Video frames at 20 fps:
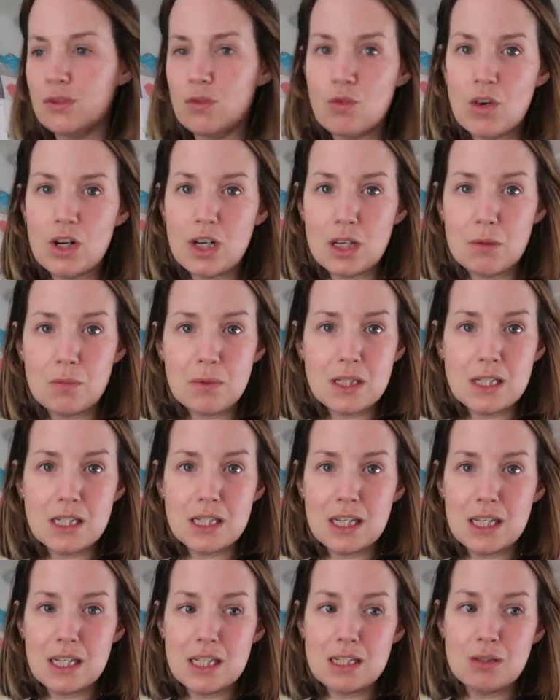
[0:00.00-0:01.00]
running a
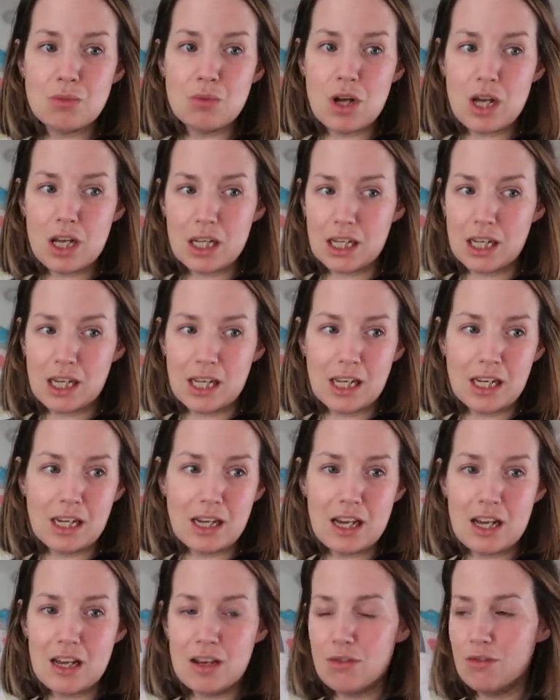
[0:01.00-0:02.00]
business,
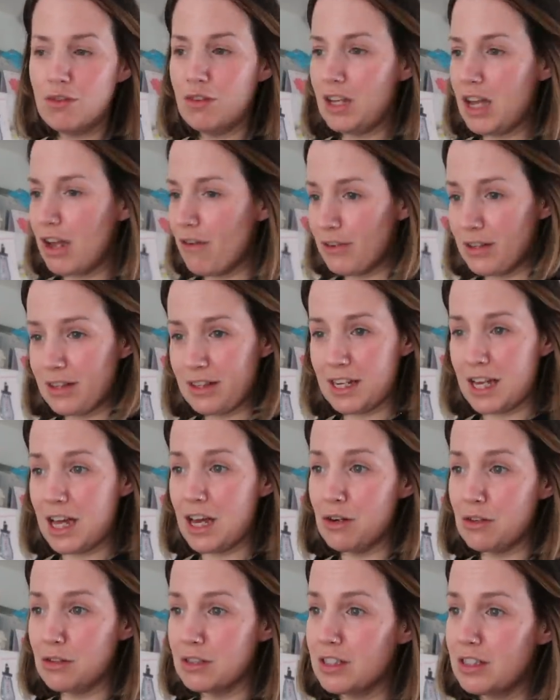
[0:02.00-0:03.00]
working, everything
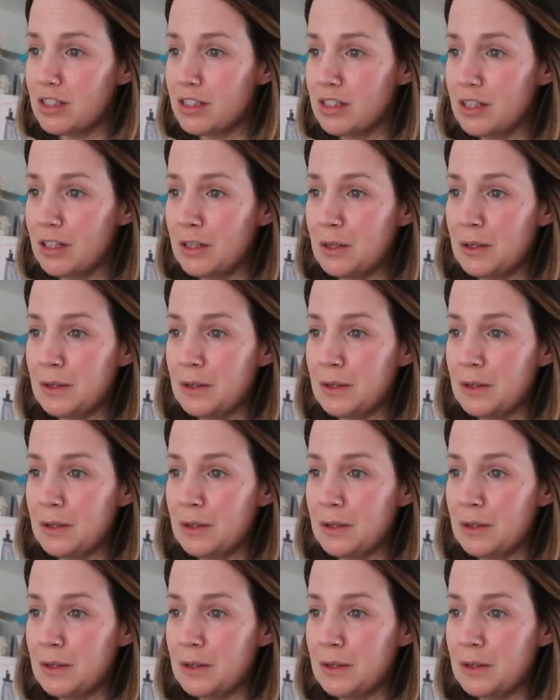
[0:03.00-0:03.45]
else.